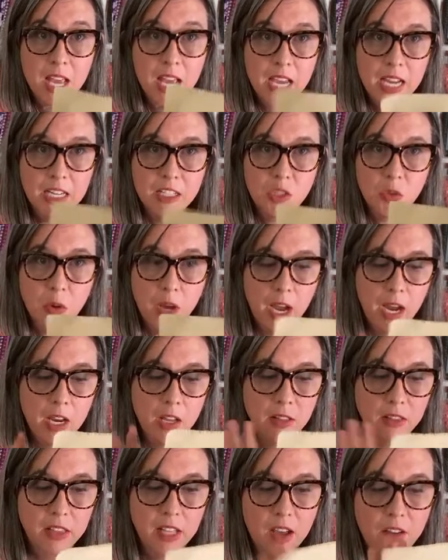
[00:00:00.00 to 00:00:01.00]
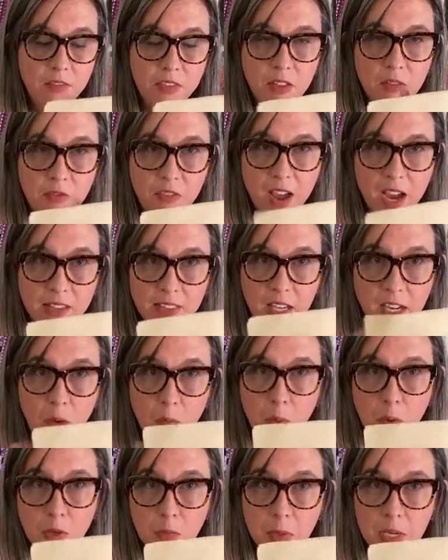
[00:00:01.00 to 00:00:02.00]
And so I love the fact that I
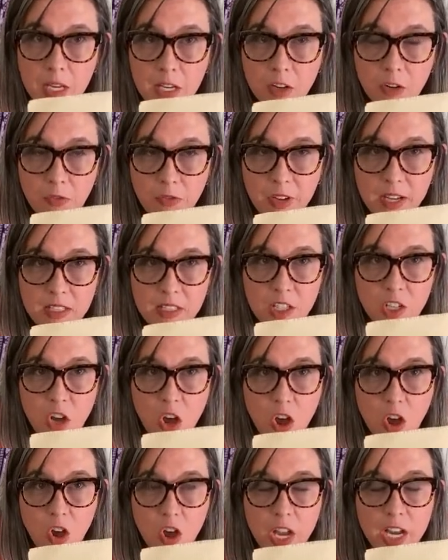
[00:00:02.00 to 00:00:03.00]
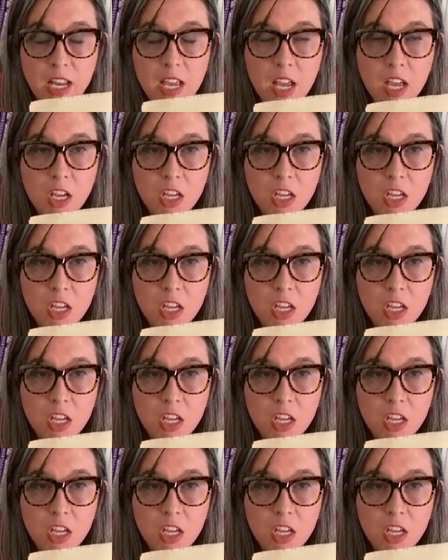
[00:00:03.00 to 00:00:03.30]
put interfacing on